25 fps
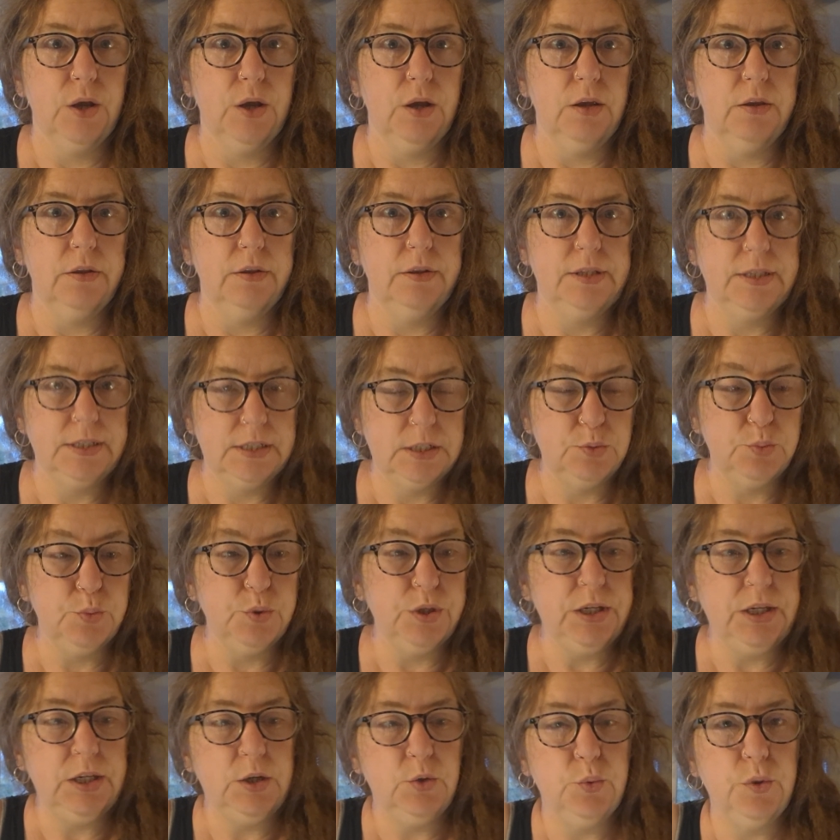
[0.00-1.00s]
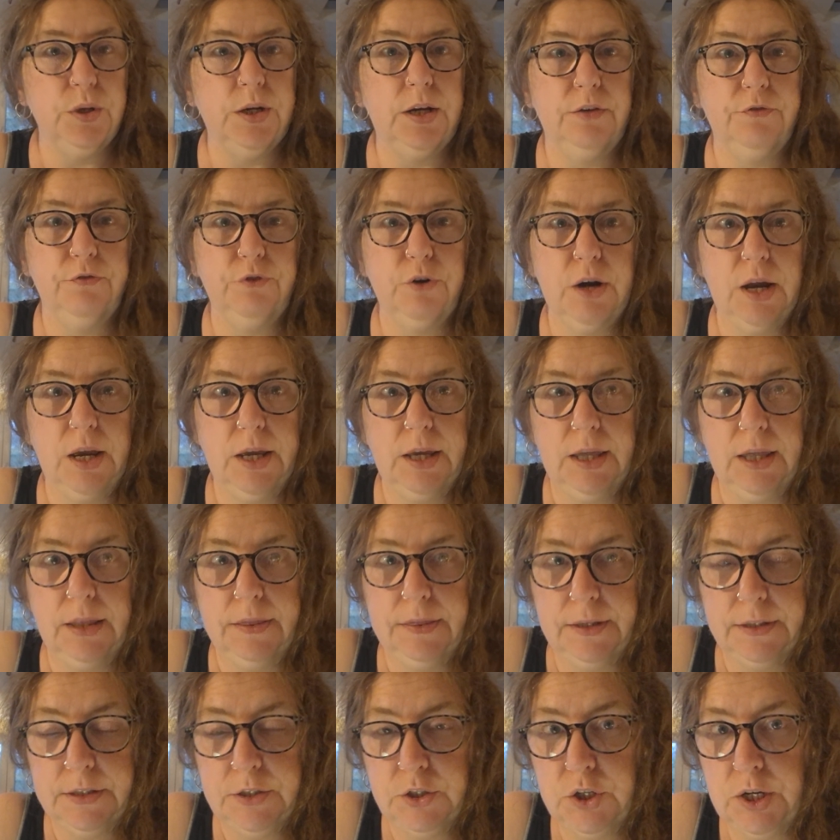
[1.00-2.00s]
this week whenever I get
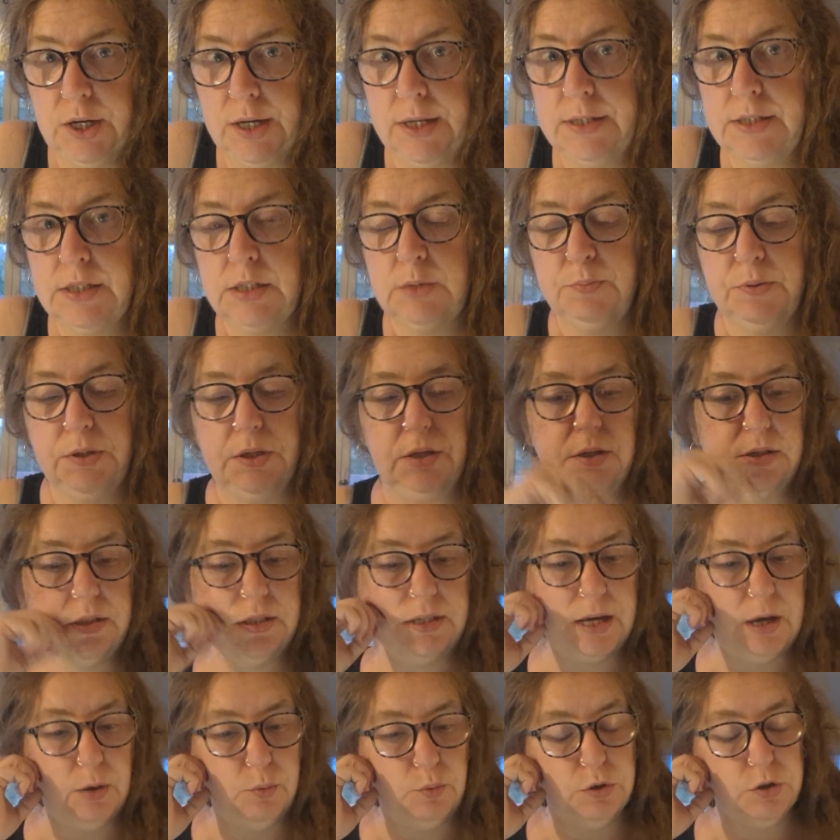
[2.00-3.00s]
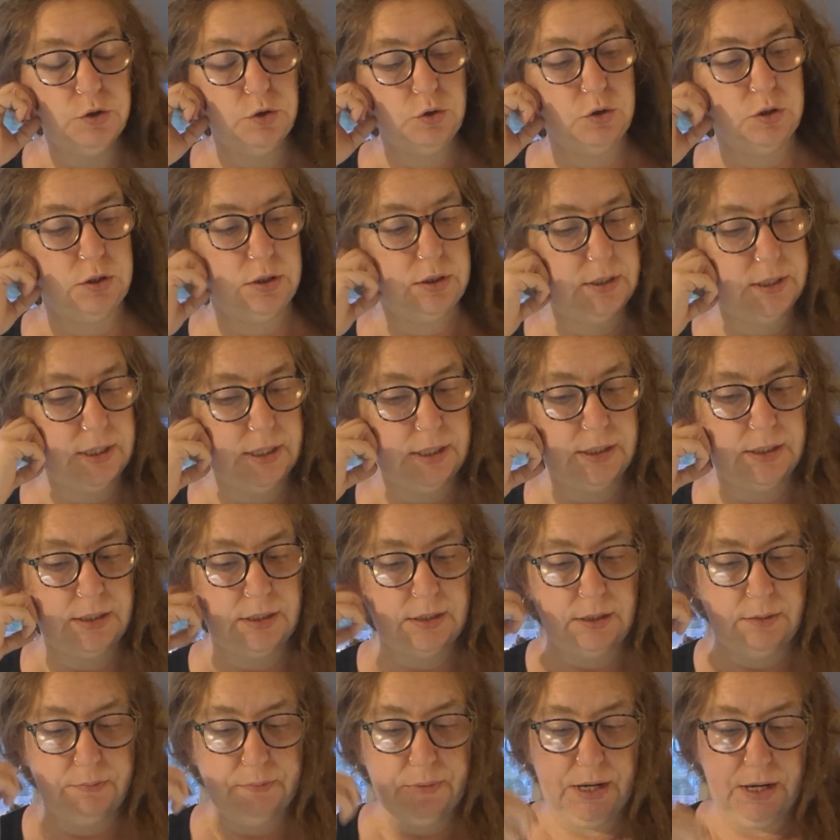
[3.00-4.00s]
the chance, because I want to test
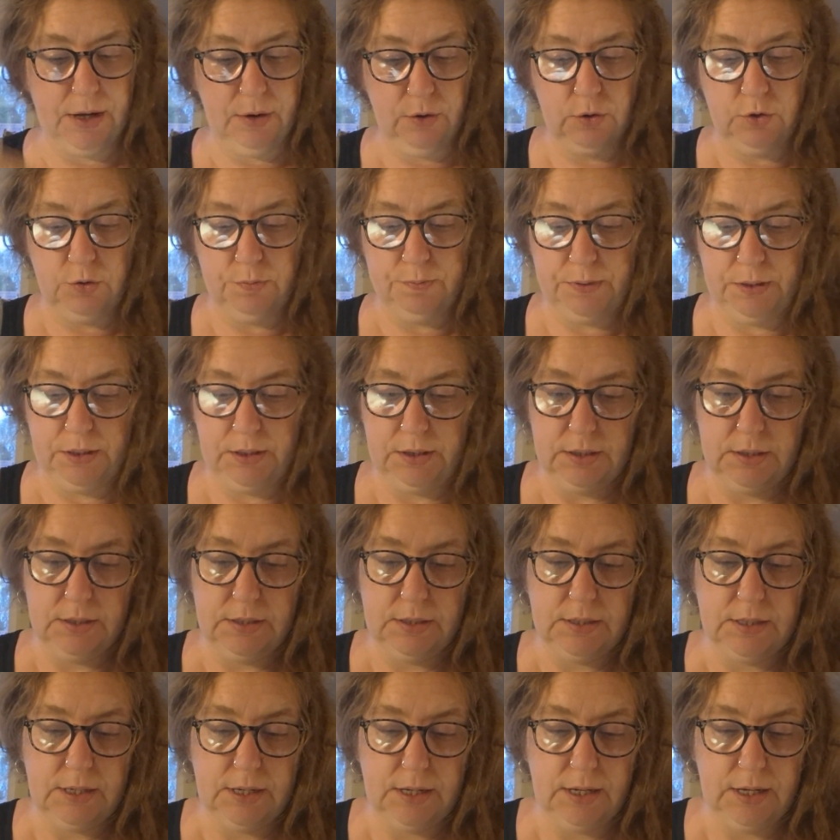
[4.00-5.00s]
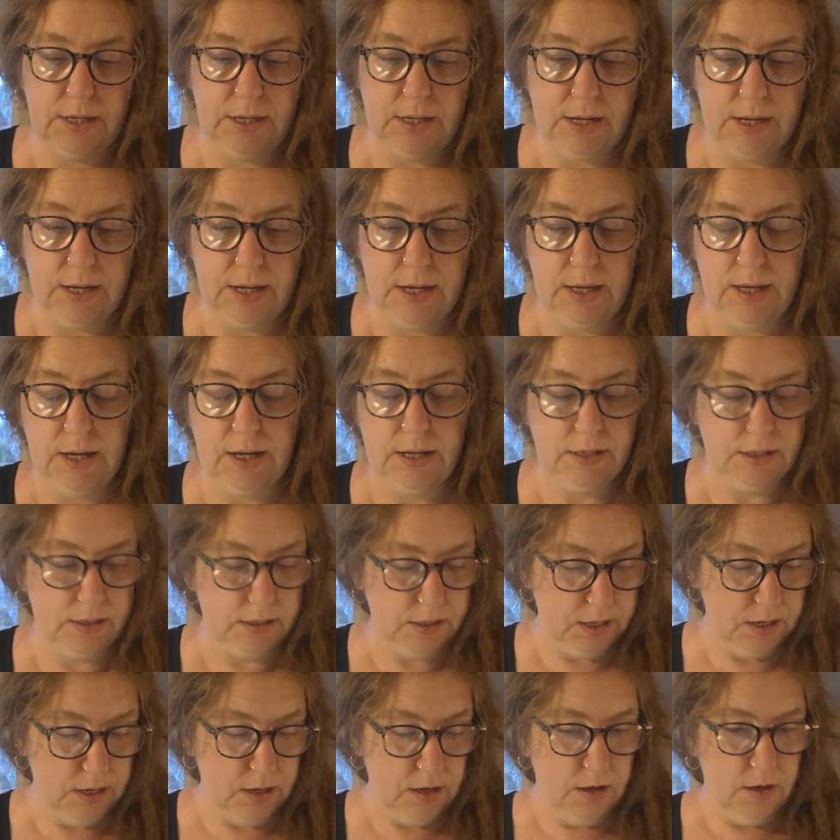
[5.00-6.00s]
them out, because I
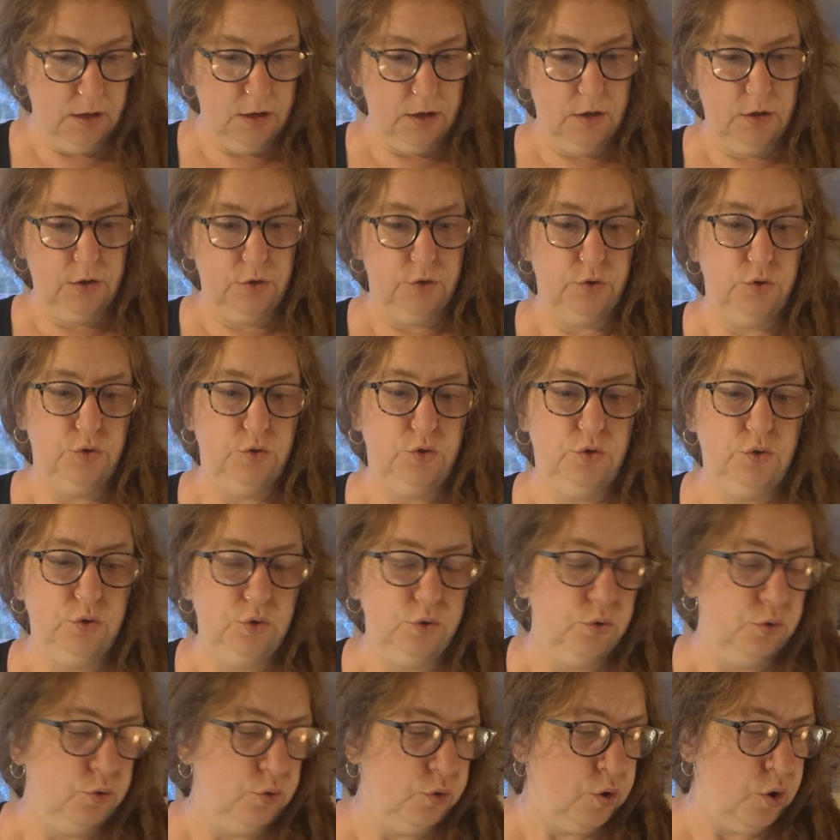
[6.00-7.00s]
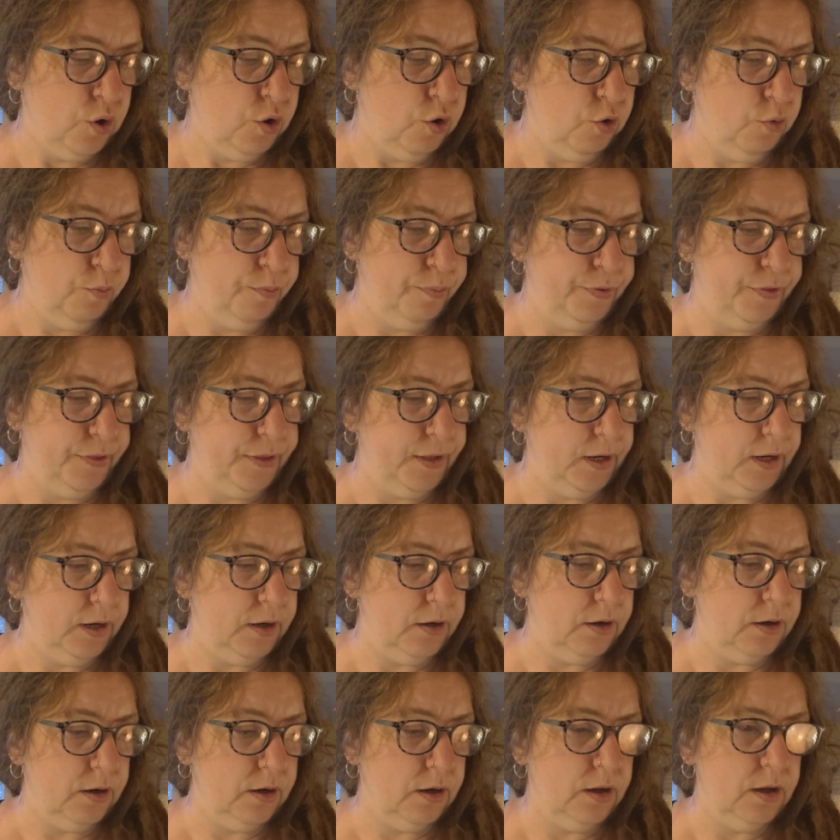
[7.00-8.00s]
do hope
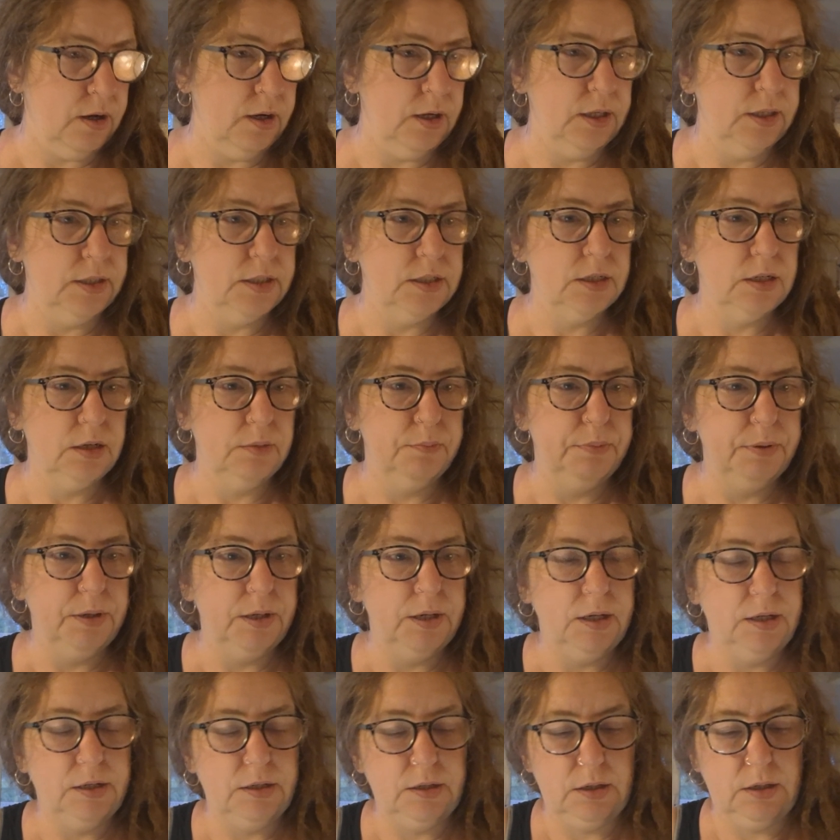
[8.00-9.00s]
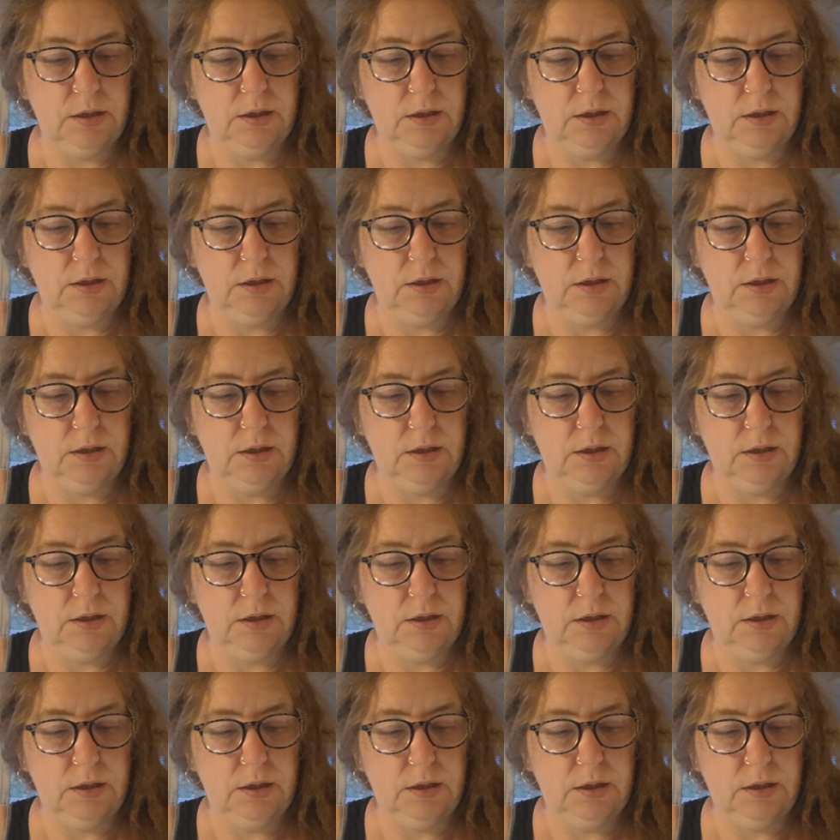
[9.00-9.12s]
they're a little bit